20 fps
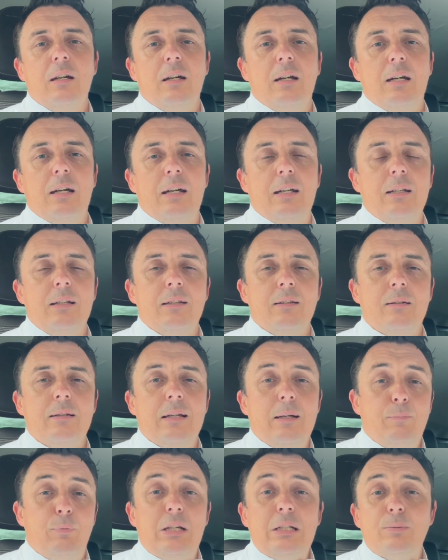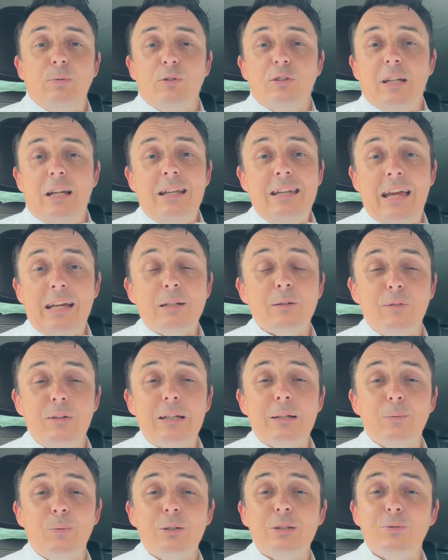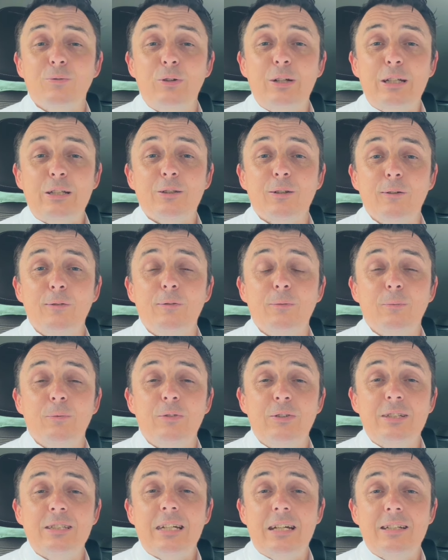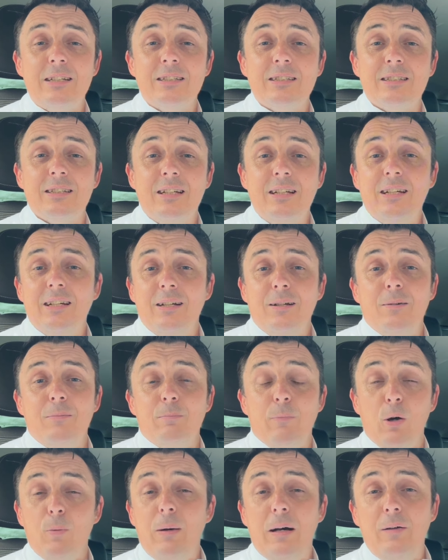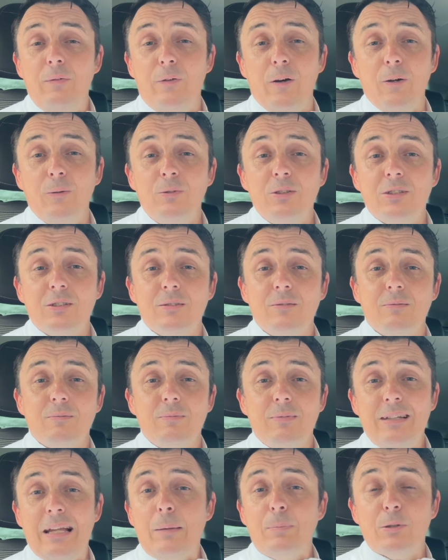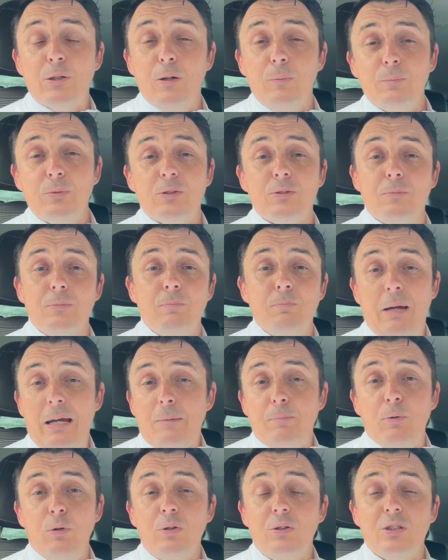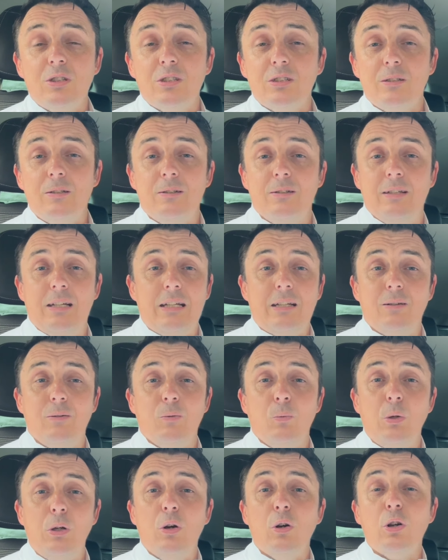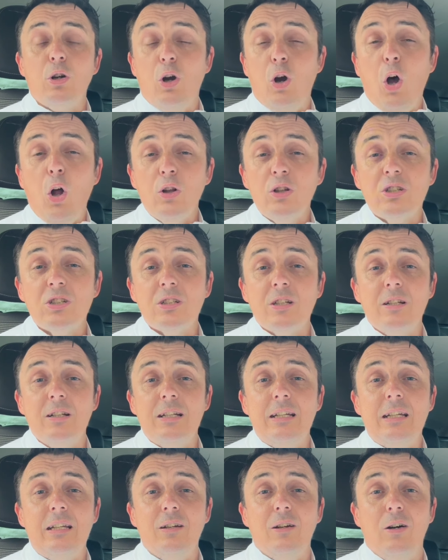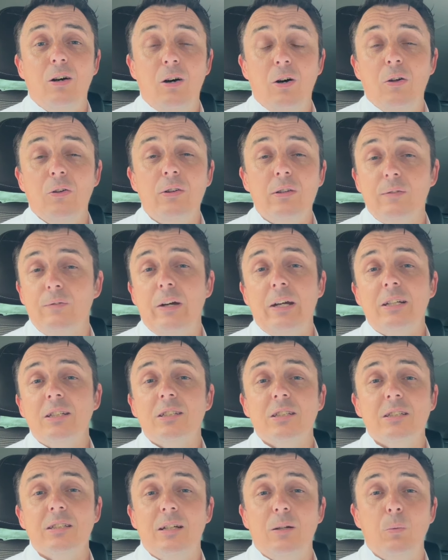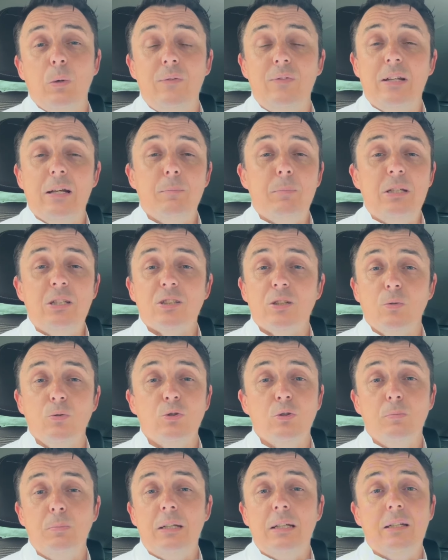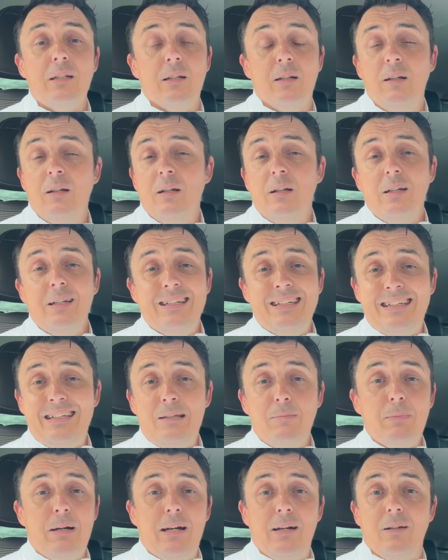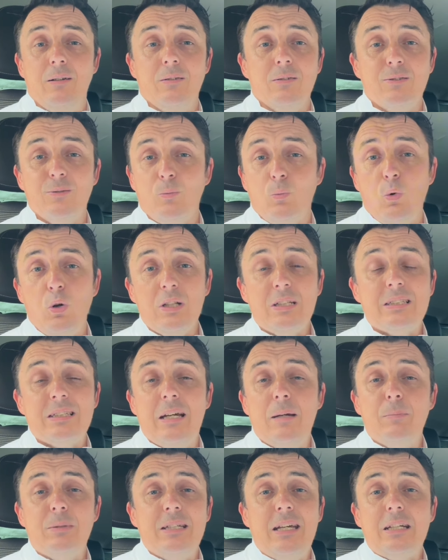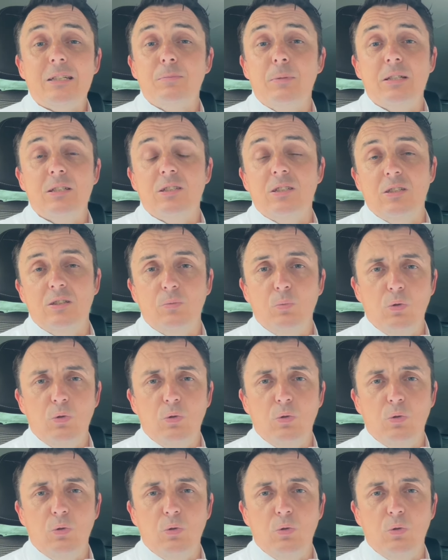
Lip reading: And that brings me on to the next thing, what's really tough within tennis. Mobile phones, laptops, MacBooks, like, we are constantly on devices now, whether that be social media, emails, WhatsApp, text messages.